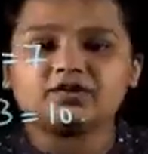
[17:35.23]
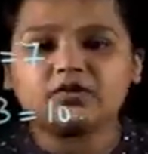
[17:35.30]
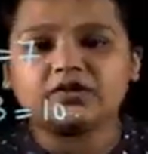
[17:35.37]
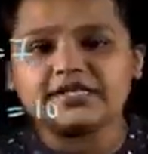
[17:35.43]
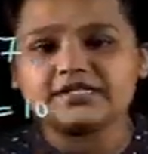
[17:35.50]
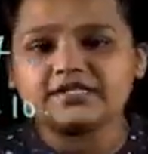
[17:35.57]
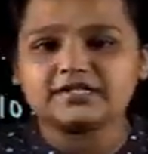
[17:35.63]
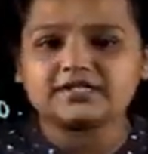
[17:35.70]

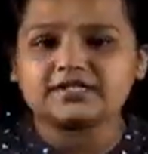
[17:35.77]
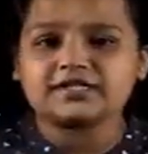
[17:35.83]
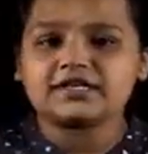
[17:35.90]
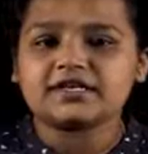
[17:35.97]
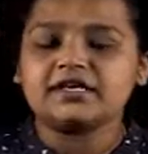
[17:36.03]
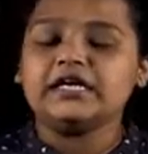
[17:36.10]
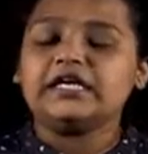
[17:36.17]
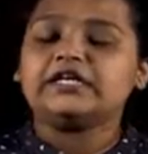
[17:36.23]
students,
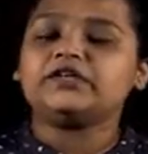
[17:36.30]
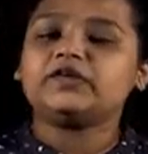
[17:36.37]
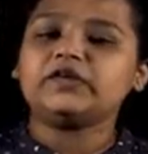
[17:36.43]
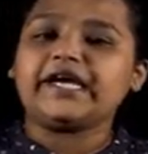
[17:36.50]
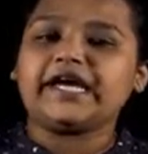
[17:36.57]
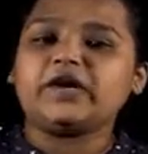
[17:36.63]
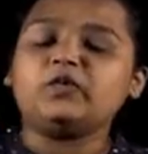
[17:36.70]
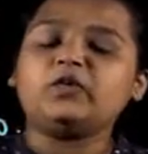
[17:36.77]

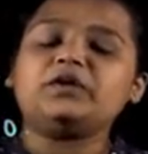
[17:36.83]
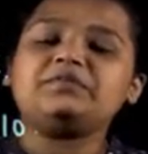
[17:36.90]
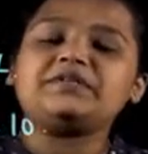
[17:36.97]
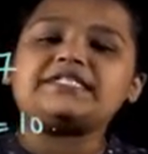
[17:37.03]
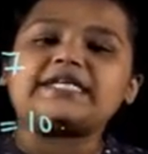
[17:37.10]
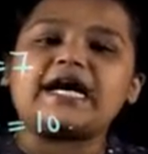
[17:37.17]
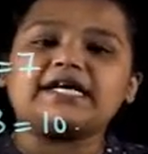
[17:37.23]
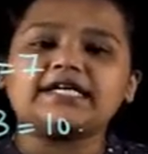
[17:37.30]
today we will be
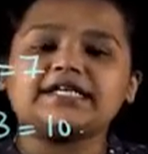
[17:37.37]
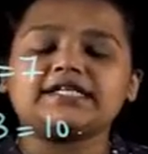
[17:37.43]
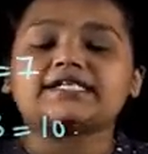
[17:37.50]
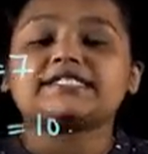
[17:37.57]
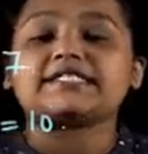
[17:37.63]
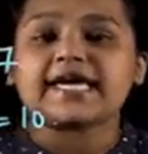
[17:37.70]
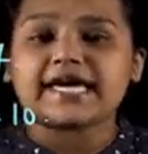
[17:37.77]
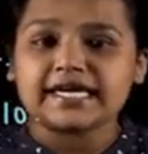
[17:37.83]
starting the
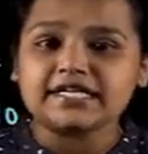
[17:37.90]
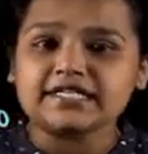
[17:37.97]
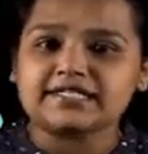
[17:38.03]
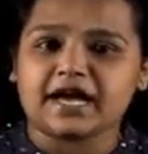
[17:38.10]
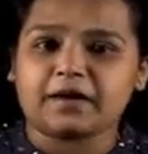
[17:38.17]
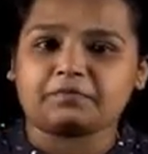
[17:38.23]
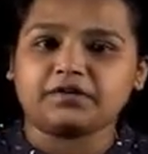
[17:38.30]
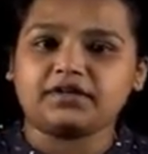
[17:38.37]
second
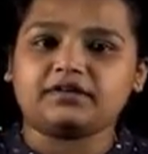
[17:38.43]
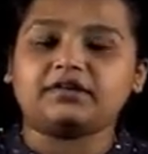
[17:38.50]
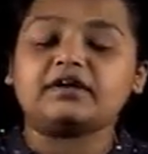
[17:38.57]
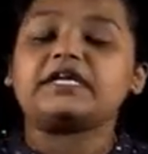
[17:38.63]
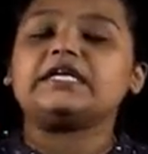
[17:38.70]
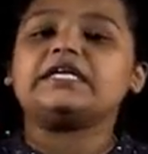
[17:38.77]
chapter,